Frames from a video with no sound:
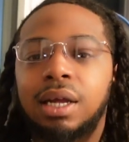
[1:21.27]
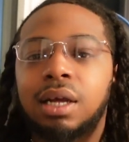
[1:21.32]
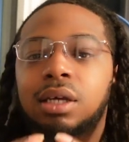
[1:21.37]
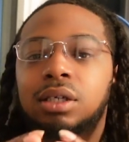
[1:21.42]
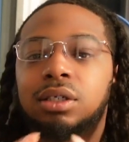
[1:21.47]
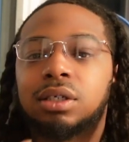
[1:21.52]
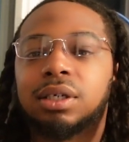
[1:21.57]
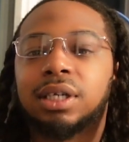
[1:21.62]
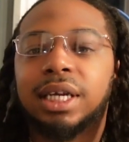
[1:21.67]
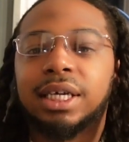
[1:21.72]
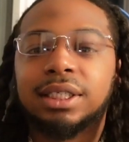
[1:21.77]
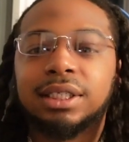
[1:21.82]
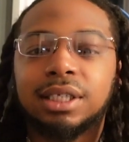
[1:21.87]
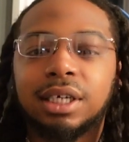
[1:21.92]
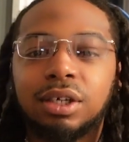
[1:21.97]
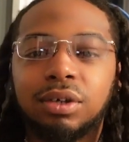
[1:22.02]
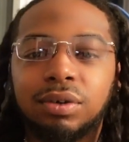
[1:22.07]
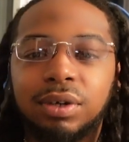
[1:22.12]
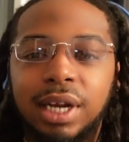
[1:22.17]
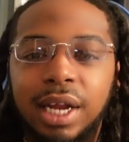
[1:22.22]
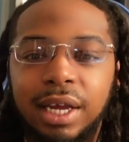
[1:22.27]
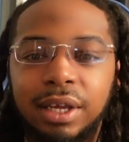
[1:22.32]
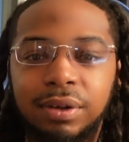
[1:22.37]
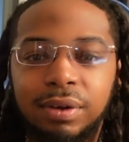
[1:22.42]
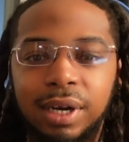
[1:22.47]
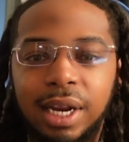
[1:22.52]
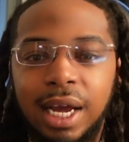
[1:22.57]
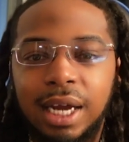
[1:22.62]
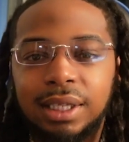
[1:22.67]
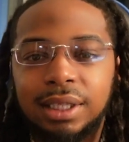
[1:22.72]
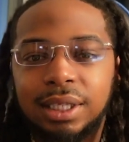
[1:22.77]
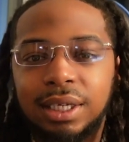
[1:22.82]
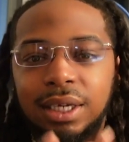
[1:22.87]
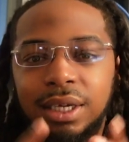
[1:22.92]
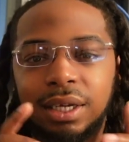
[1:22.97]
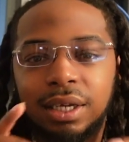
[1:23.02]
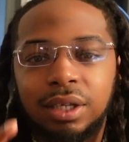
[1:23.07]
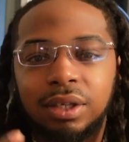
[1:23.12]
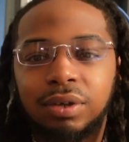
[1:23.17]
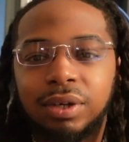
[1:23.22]
So let's say you locked
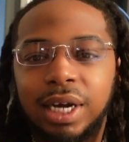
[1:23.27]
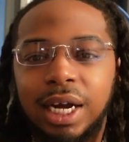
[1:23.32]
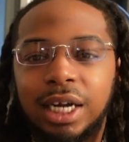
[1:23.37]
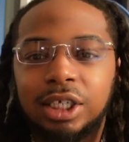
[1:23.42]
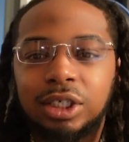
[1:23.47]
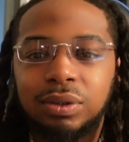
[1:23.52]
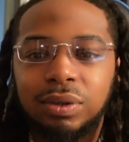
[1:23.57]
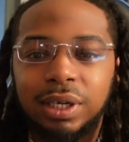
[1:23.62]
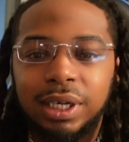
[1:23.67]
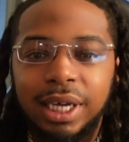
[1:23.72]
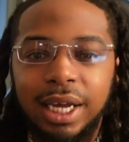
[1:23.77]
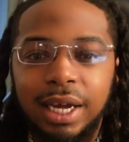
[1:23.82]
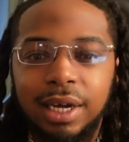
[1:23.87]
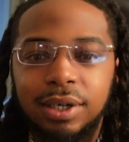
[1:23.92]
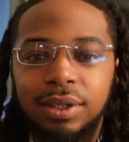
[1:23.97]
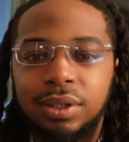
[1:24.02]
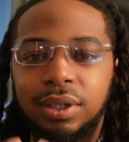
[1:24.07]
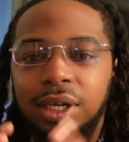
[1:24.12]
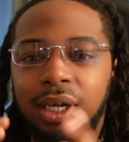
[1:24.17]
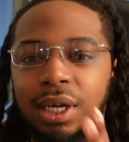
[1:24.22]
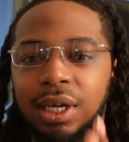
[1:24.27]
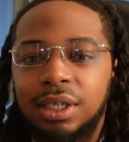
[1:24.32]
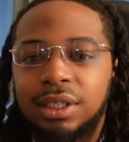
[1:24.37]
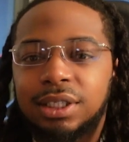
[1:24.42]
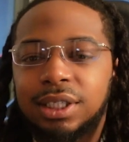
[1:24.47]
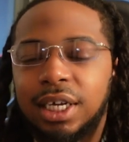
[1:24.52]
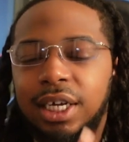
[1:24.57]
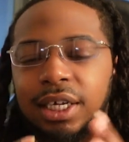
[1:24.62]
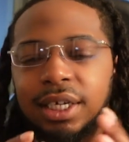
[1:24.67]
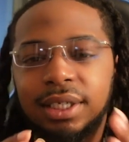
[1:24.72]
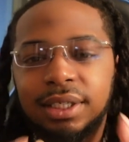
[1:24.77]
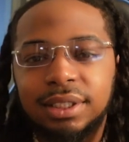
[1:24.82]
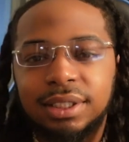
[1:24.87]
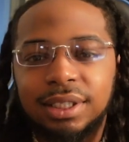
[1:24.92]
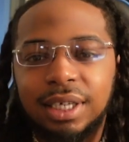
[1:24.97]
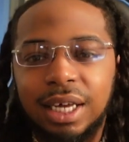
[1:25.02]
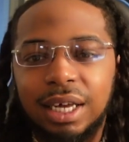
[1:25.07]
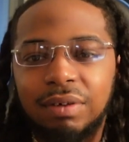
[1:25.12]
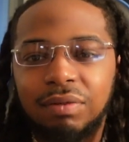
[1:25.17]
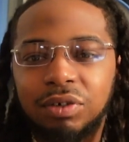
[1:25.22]
in, you got your account, checking,
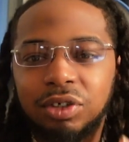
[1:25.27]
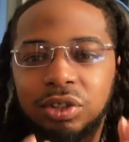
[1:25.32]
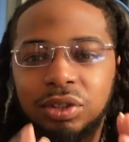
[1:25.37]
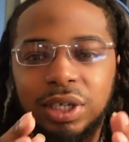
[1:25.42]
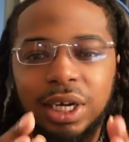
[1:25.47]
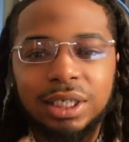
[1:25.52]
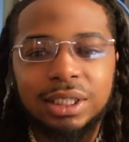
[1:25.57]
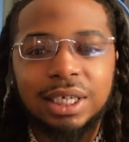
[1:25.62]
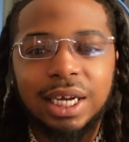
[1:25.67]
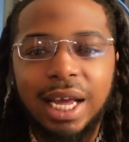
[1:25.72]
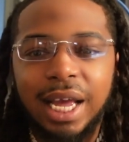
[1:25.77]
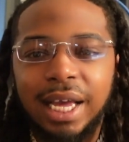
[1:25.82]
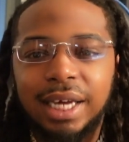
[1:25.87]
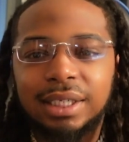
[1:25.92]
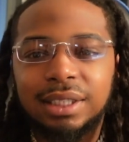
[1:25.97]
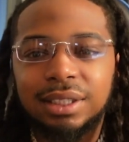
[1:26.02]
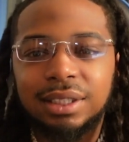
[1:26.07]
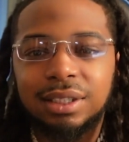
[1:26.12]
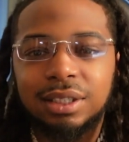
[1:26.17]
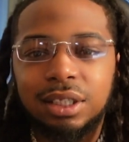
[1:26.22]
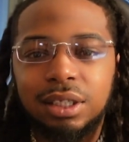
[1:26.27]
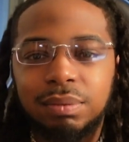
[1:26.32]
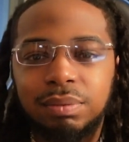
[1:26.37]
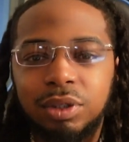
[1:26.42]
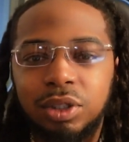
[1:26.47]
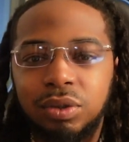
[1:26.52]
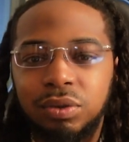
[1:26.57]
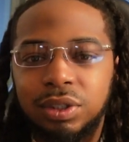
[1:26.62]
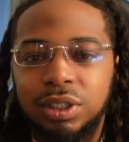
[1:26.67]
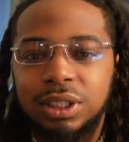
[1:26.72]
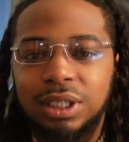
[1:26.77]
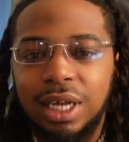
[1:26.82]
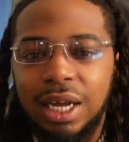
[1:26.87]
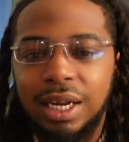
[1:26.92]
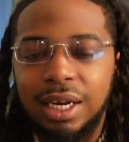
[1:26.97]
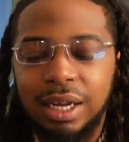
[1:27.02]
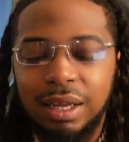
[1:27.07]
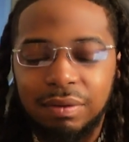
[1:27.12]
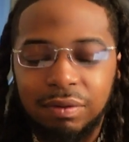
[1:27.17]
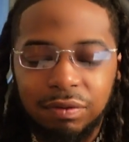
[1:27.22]
savings, you got your access number, you're
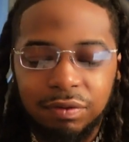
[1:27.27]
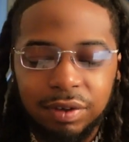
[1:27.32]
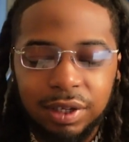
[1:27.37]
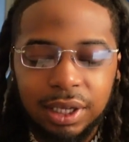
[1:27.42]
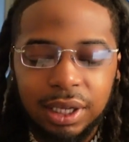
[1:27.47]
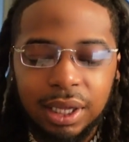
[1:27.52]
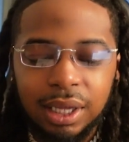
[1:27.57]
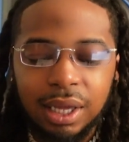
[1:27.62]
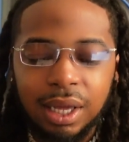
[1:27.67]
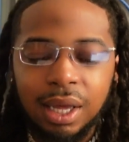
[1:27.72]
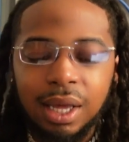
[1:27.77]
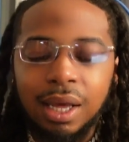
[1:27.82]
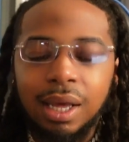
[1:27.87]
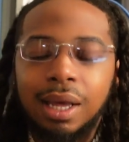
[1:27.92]
inside Navy Fed.